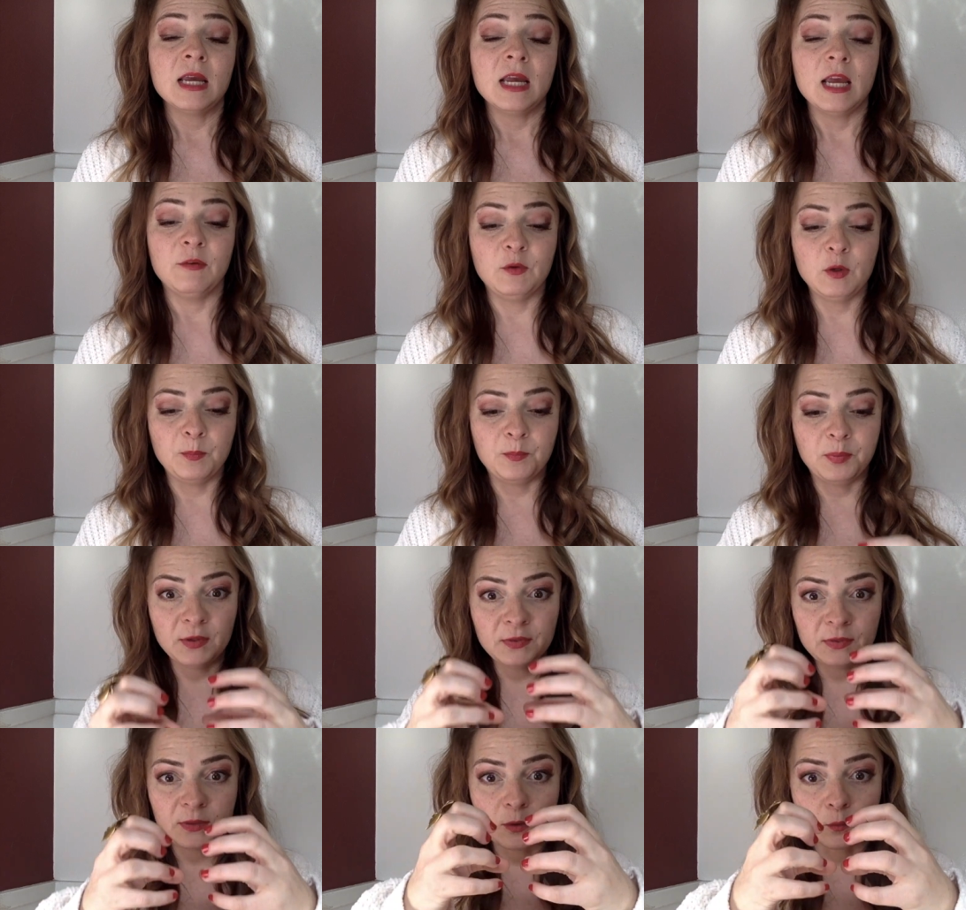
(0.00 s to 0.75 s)
if you
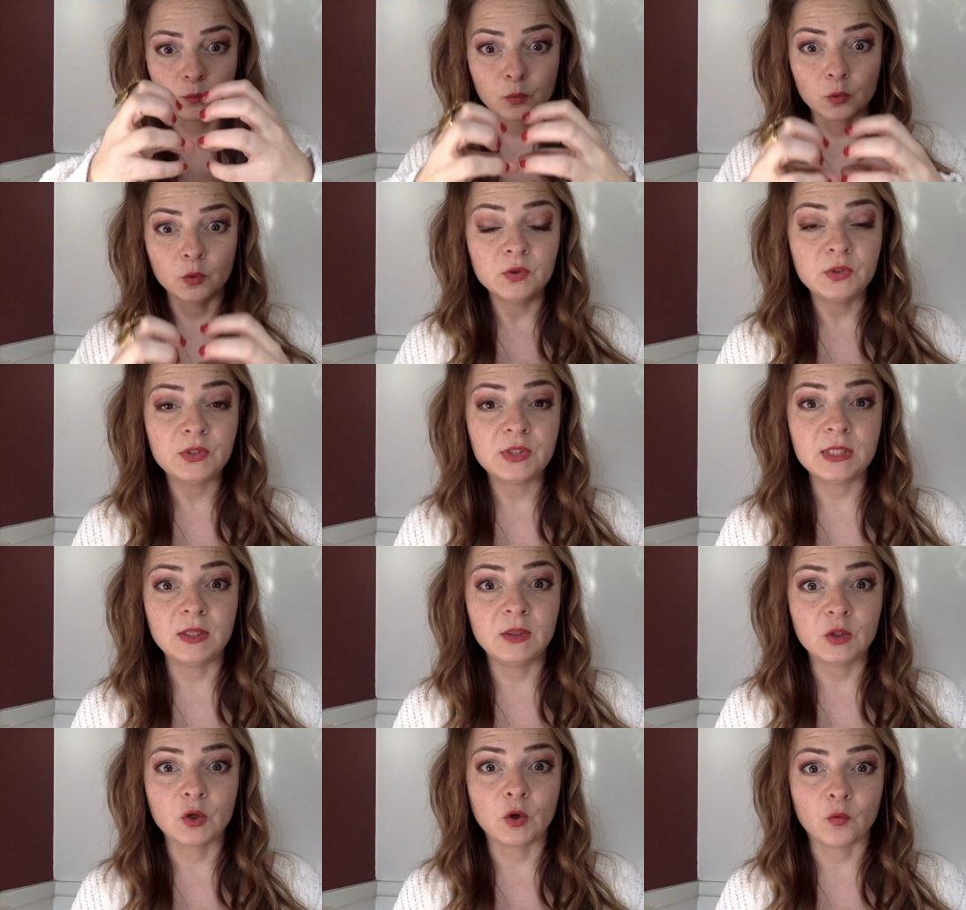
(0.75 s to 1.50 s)
put the roots
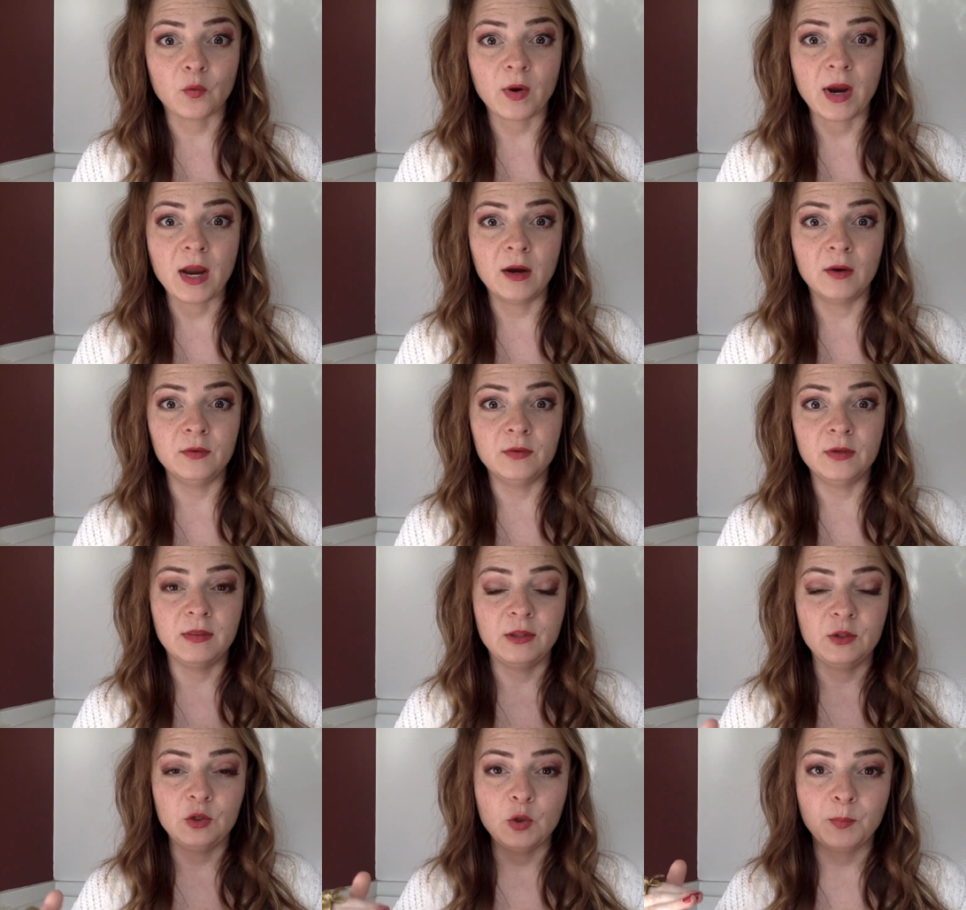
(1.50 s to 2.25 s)
in the ground
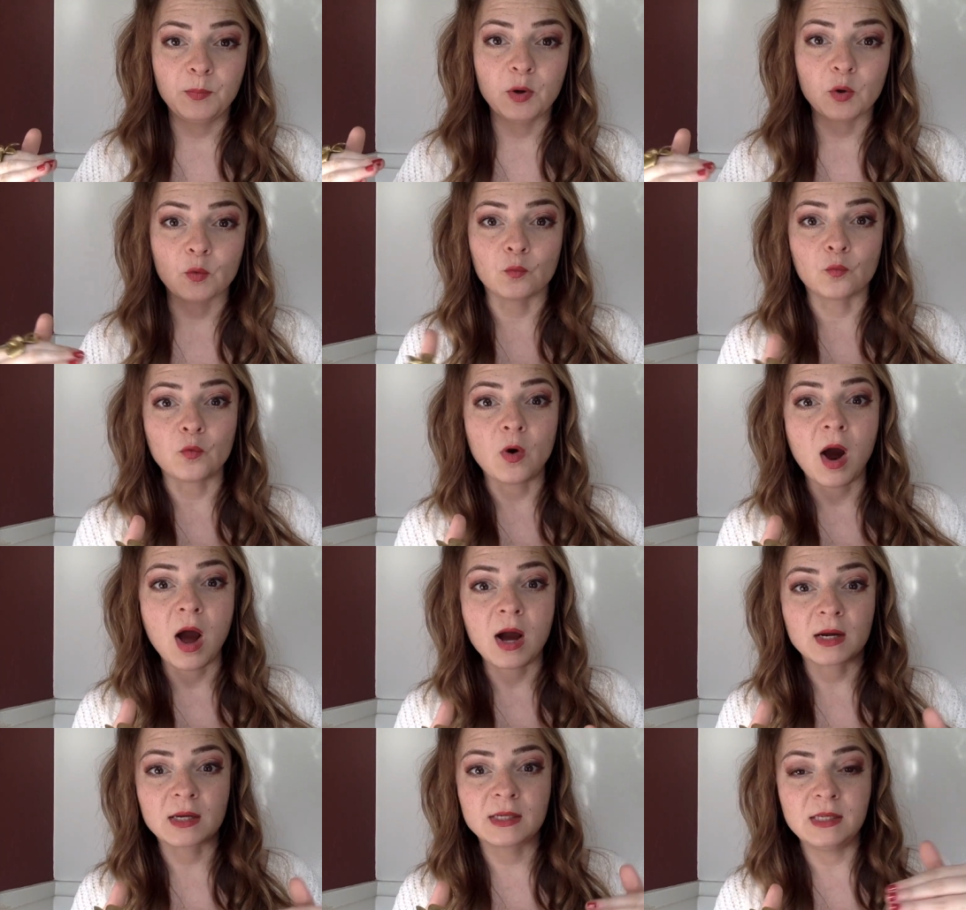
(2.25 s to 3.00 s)
and then you put
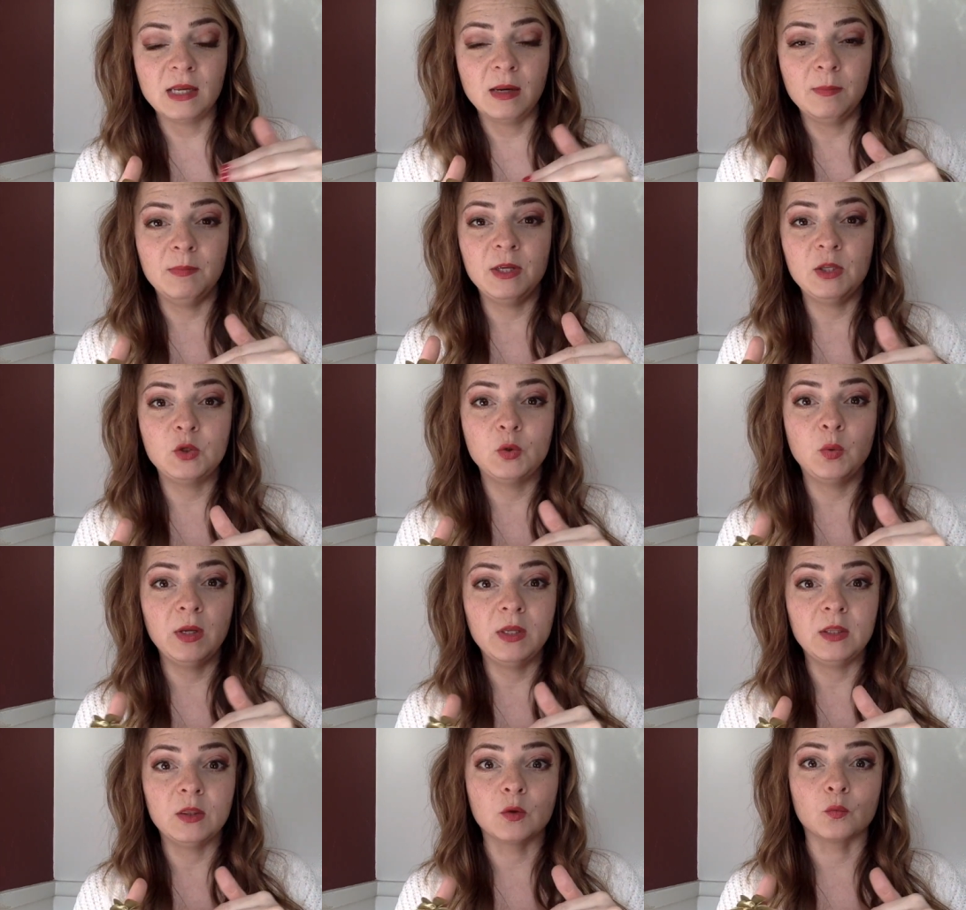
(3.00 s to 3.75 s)
rocks in
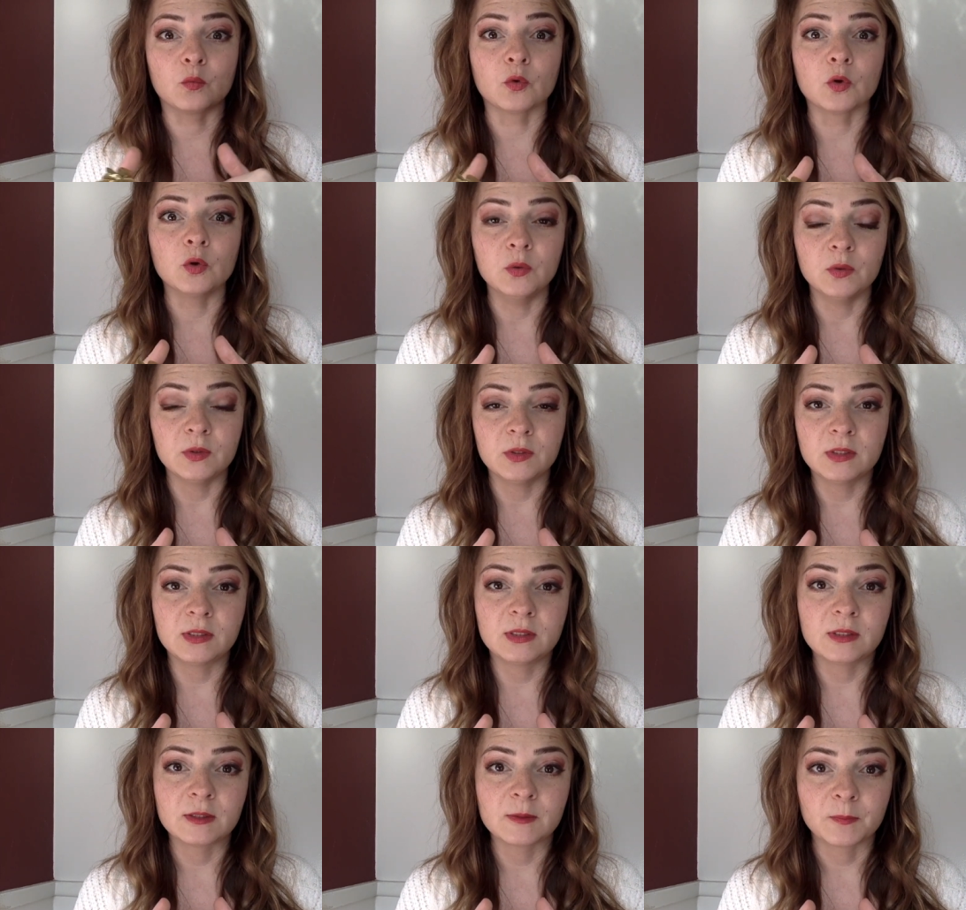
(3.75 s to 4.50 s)
between the
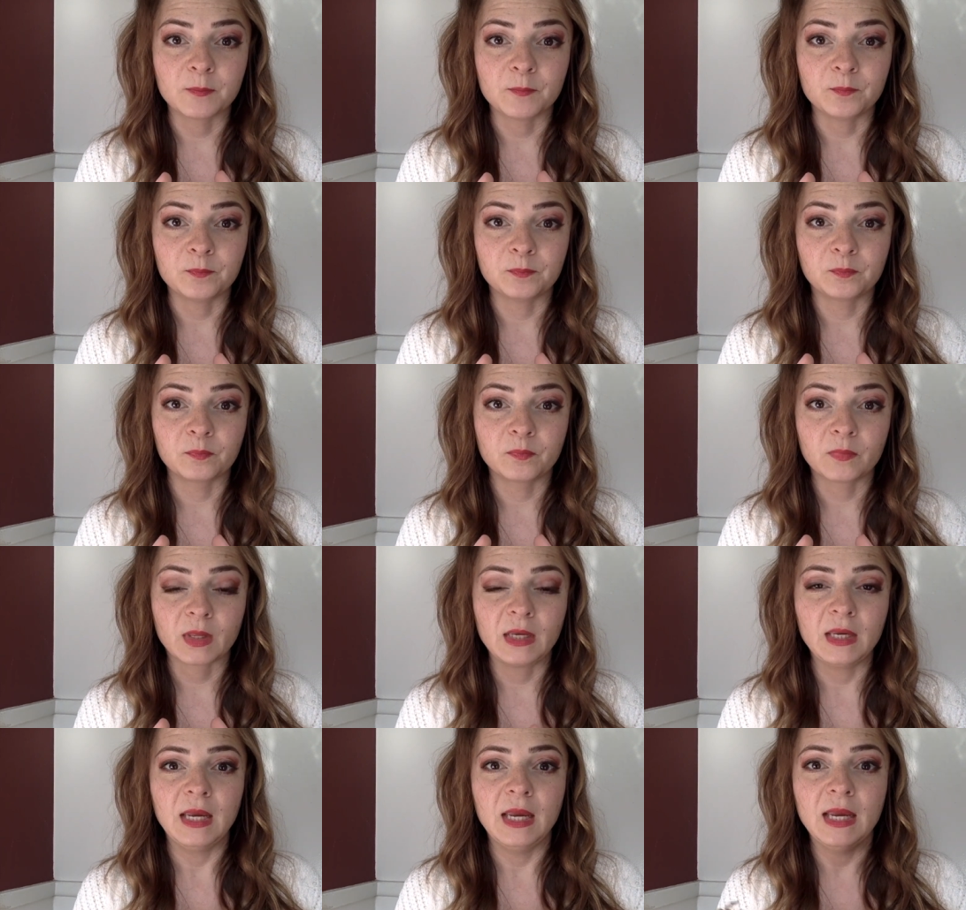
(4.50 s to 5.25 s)
roots,
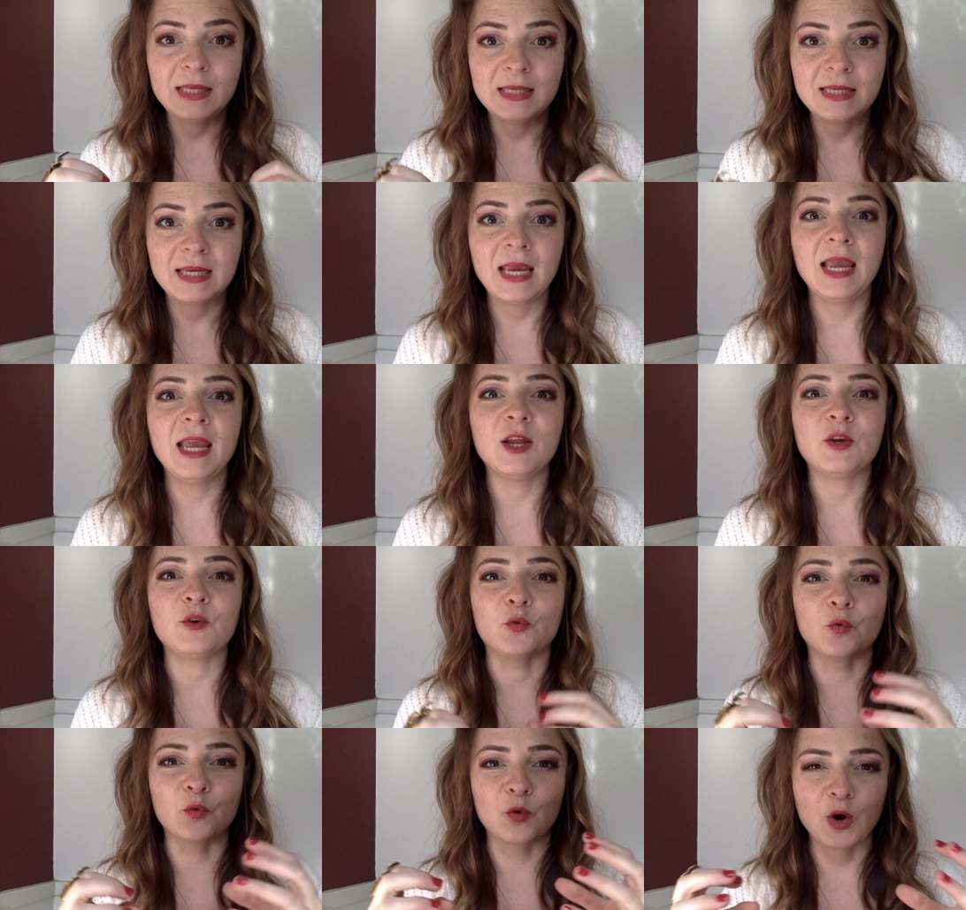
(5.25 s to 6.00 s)
it
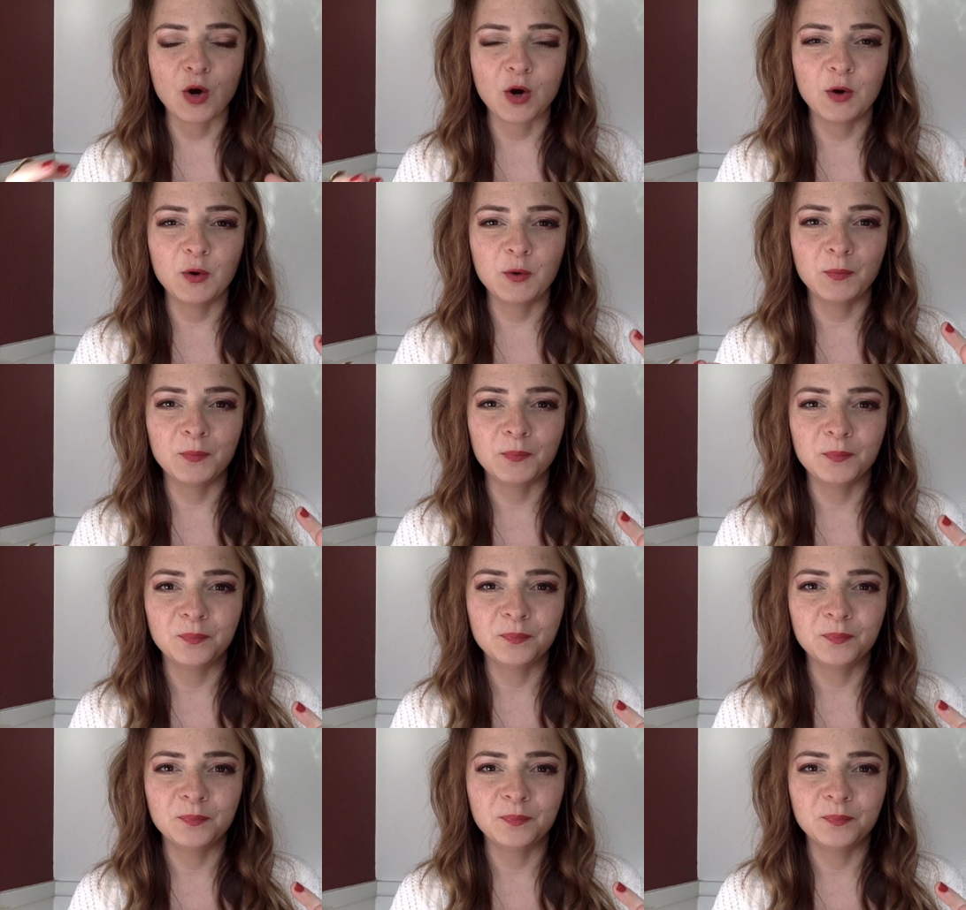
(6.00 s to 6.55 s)
can't grow.